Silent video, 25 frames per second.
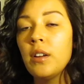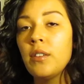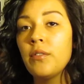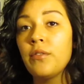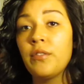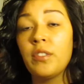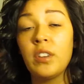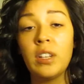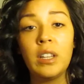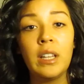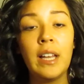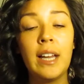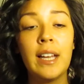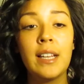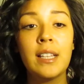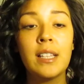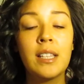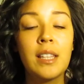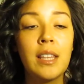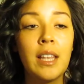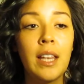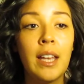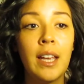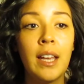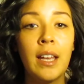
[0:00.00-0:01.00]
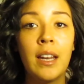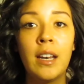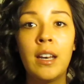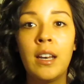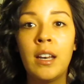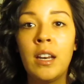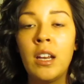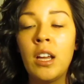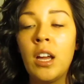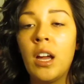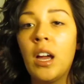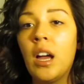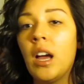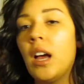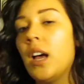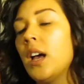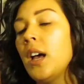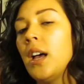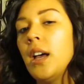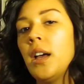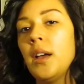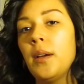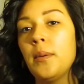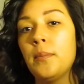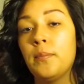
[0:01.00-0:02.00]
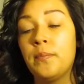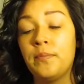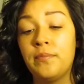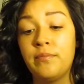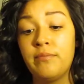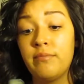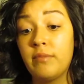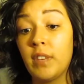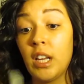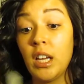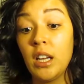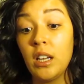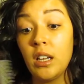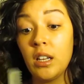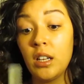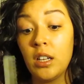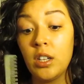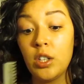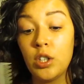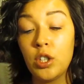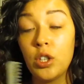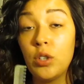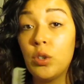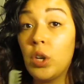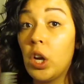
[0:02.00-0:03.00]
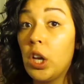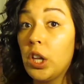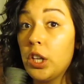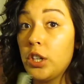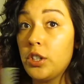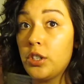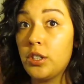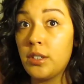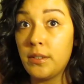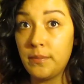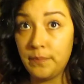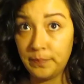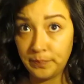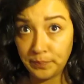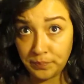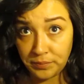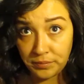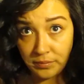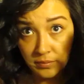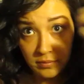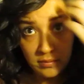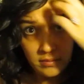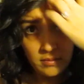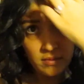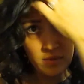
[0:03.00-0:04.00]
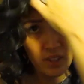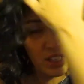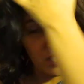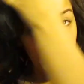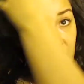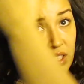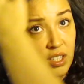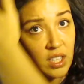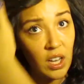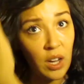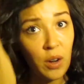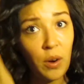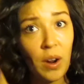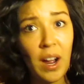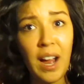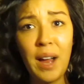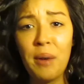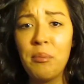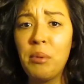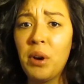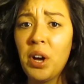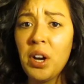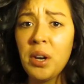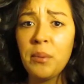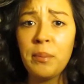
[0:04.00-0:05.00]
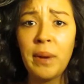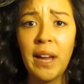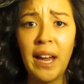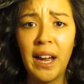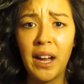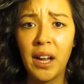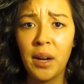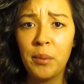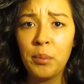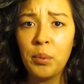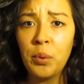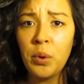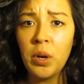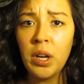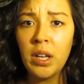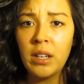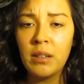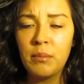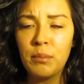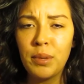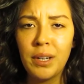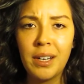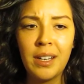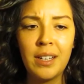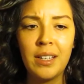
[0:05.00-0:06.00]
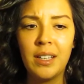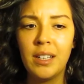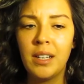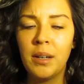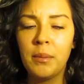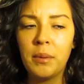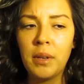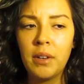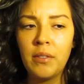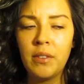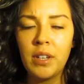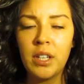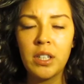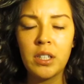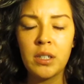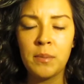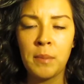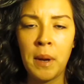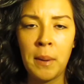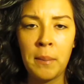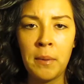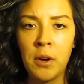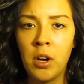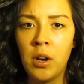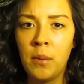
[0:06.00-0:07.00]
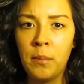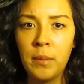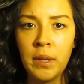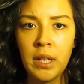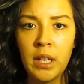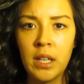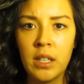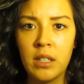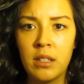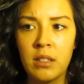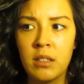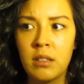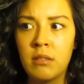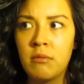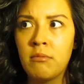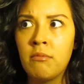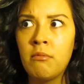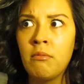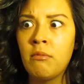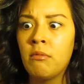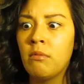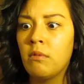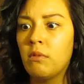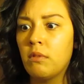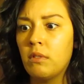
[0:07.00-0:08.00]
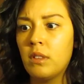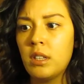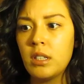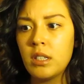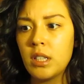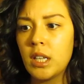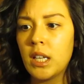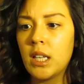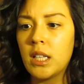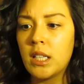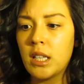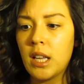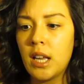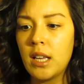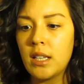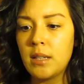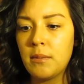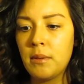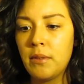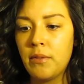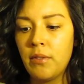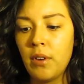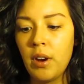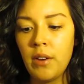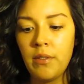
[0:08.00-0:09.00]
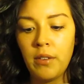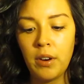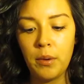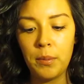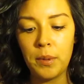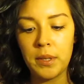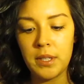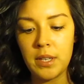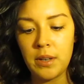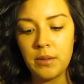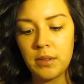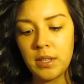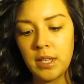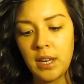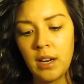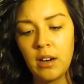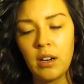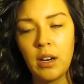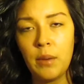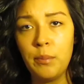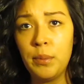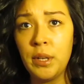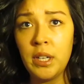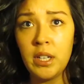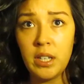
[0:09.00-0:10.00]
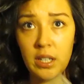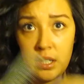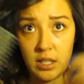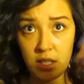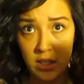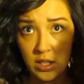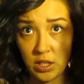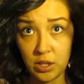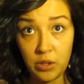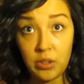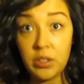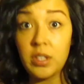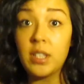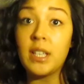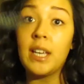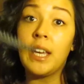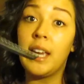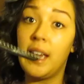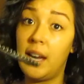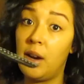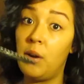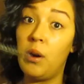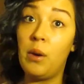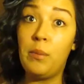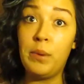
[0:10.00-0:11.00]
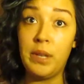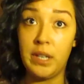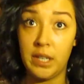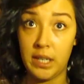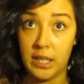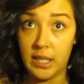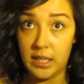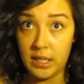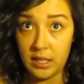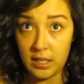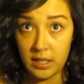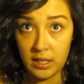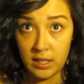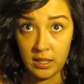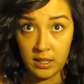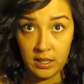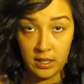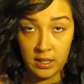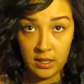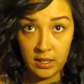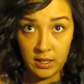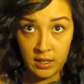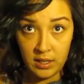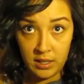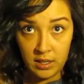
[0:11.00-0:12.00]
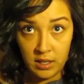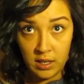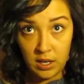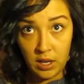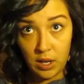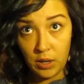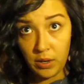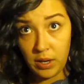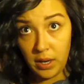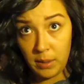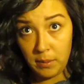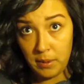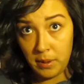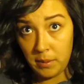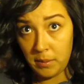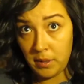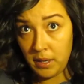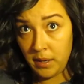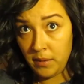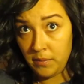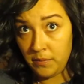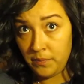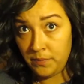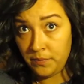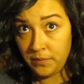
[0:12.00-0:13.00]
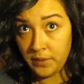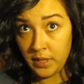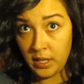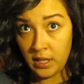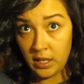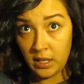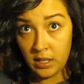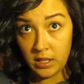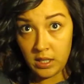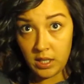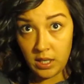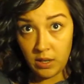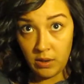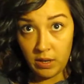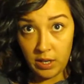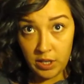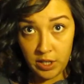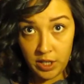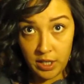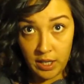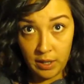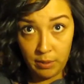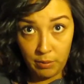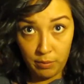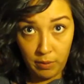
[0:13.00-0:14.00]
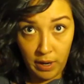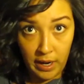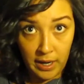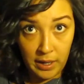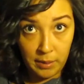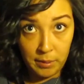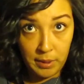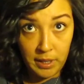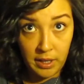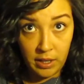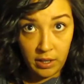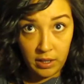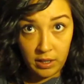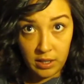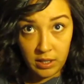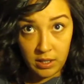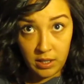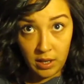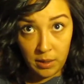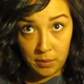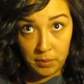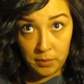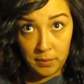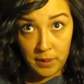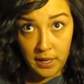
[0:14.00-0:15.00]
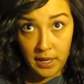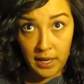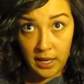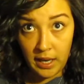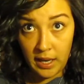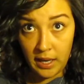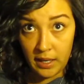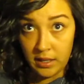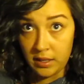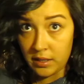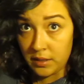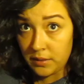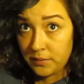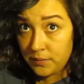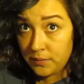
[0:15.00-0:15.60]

for less than $2. So I bought a backup one, but I ended up giving it to my mom because this thing has lasted me forever because I was scared I bend it. You'll see how I bend it. Okay, baby. So I just get right up here at the top of my head.